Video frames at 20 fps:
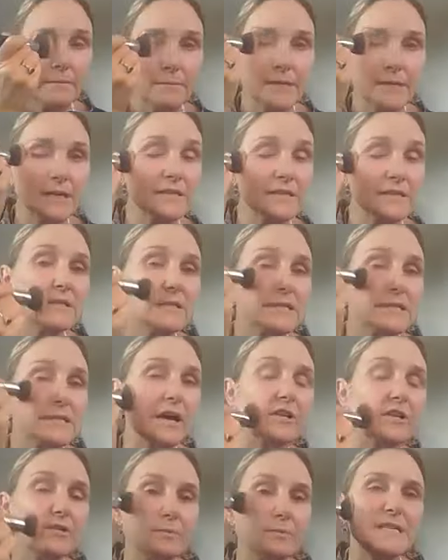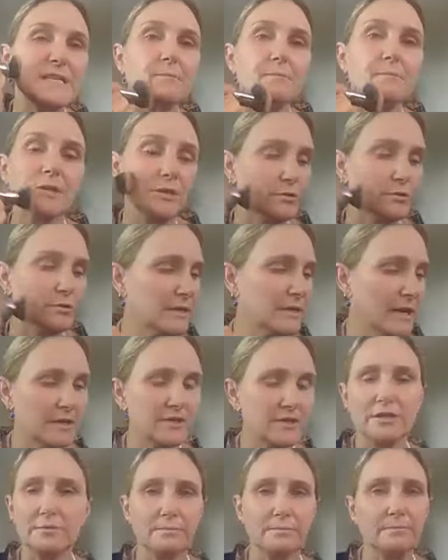Because it's 100% mineral, it
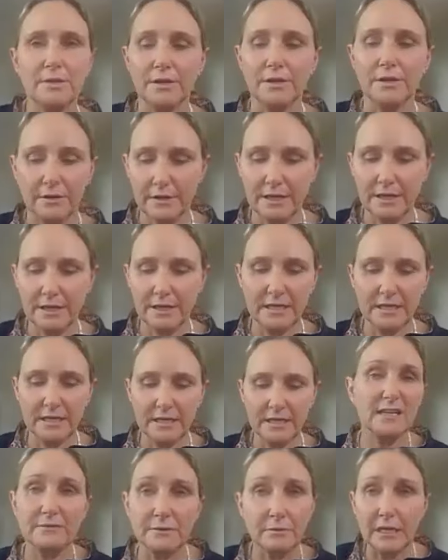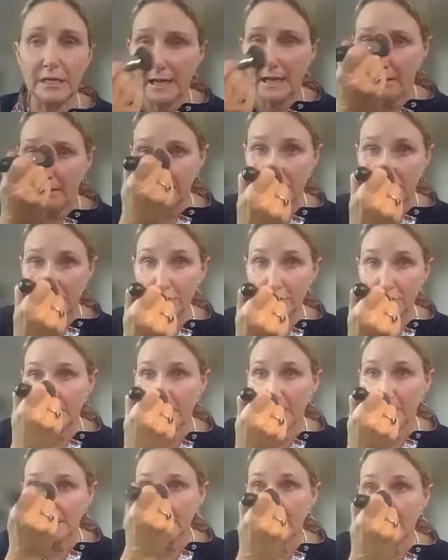actually, you know, it doesn't even really have a
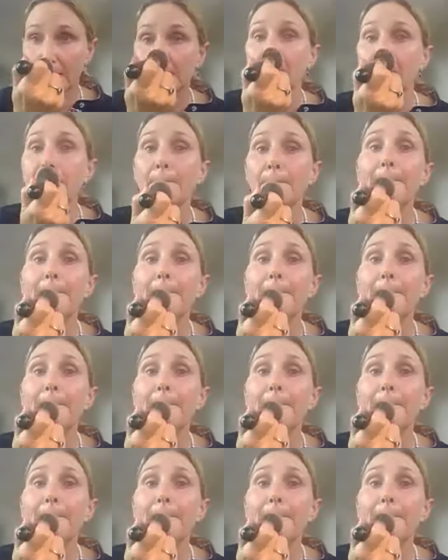use-by date.